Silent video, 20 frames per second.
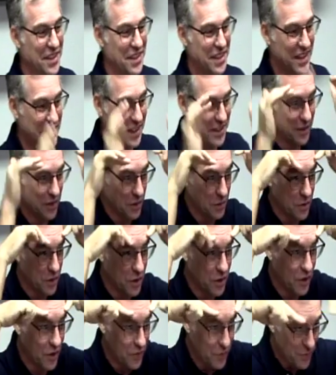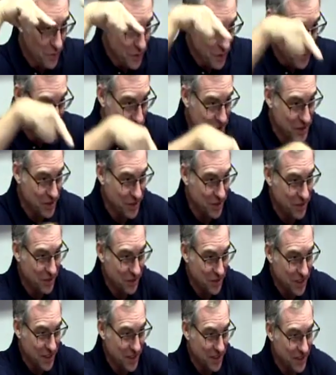I had to go dull, focus on the
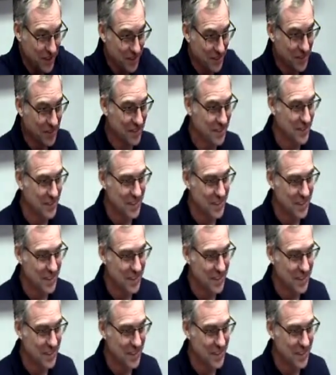road.